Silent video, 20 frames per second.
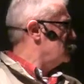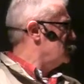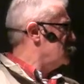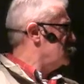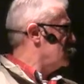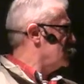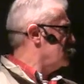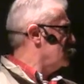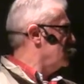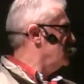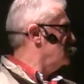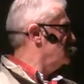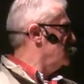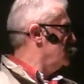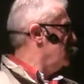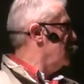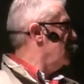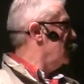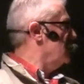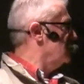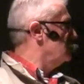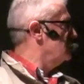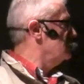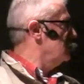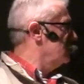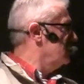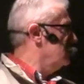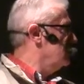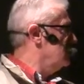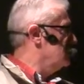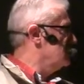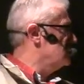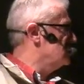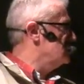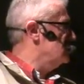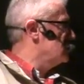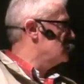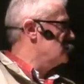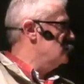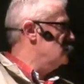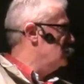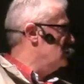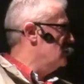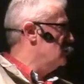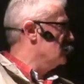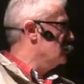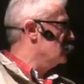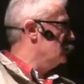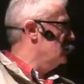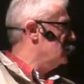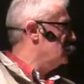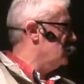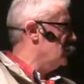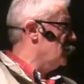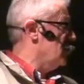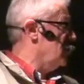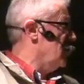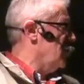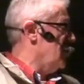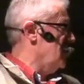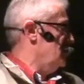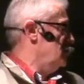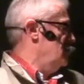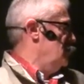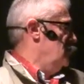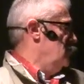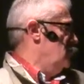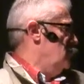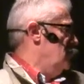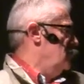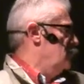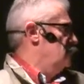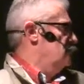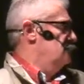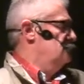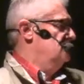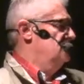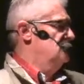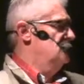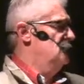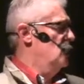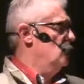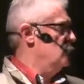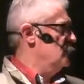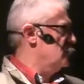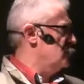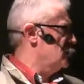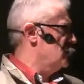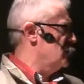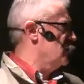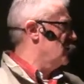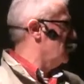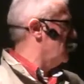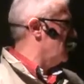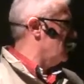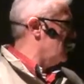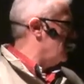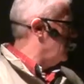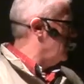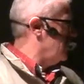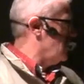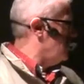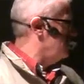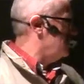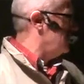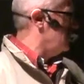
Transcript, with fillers: 600 now. I mean, there's just no more grit to it. And I, you know, I don't turn an awful